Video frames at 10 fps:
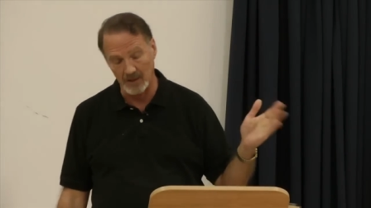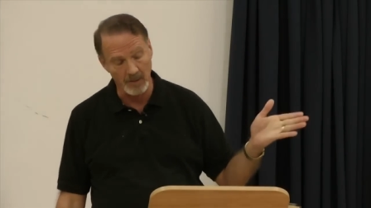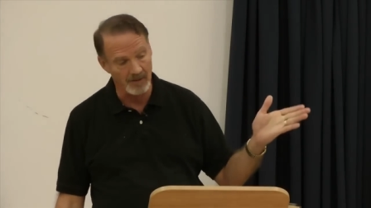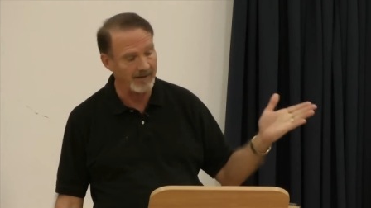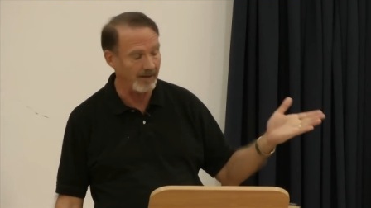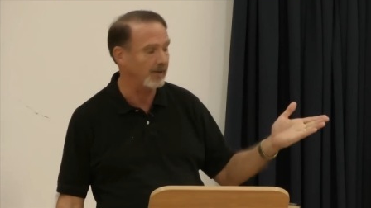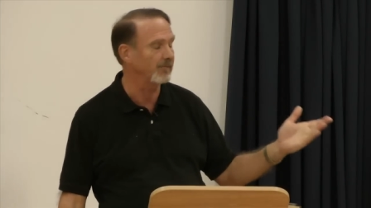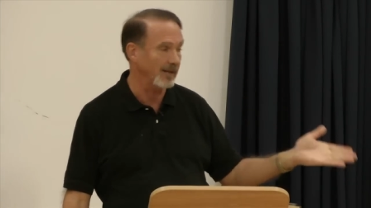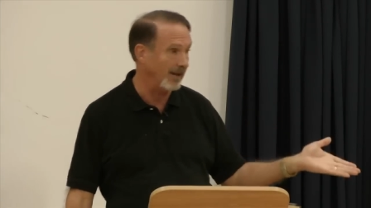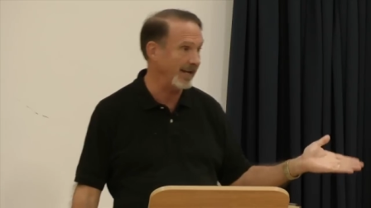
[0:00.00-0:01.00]
And I'm going to tell
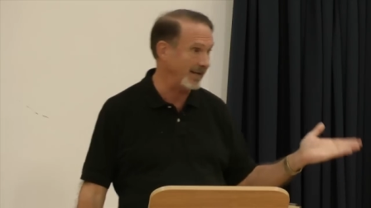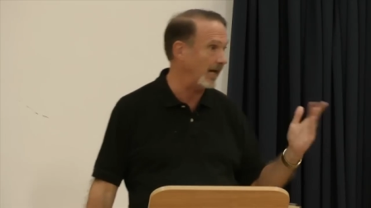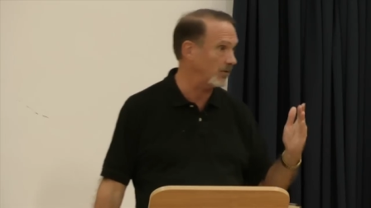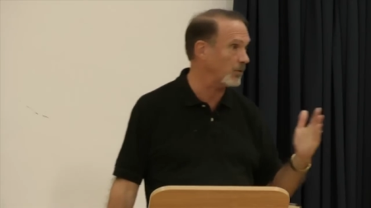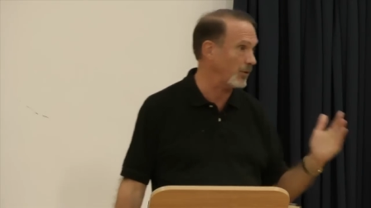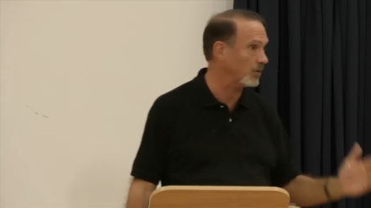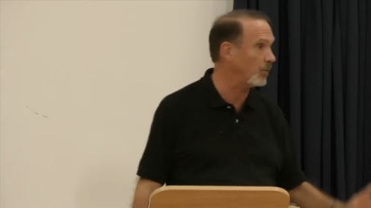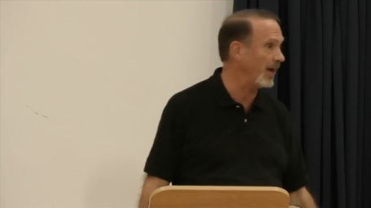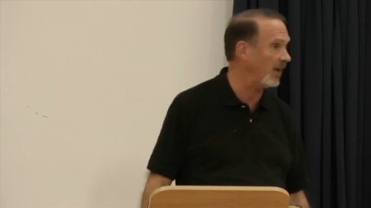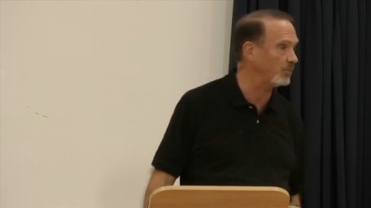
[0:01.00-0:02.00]
you, Elaine got to
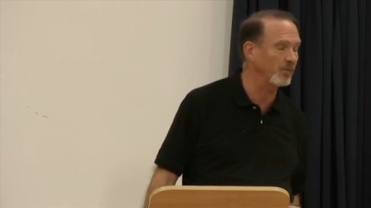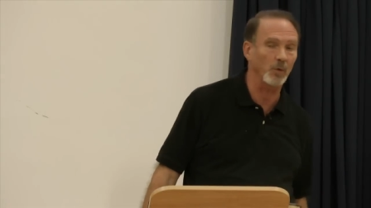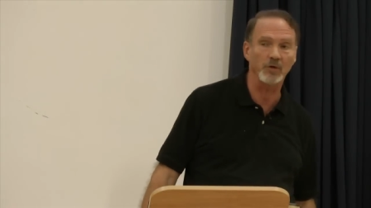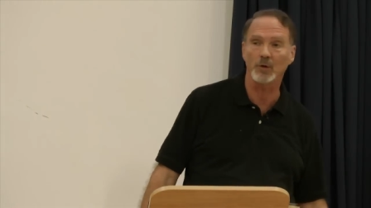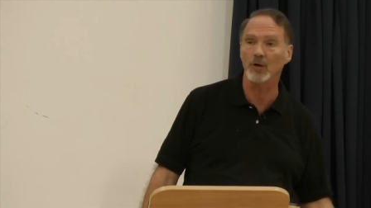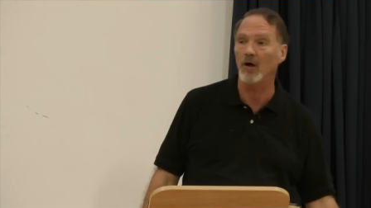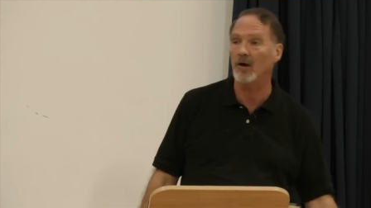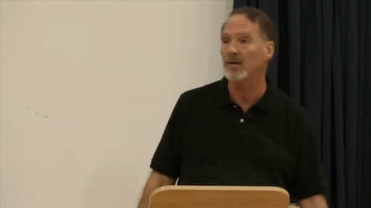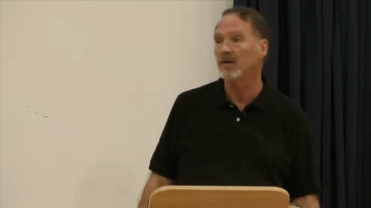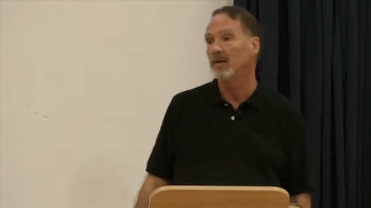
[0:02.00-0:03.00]
critical mass before too long.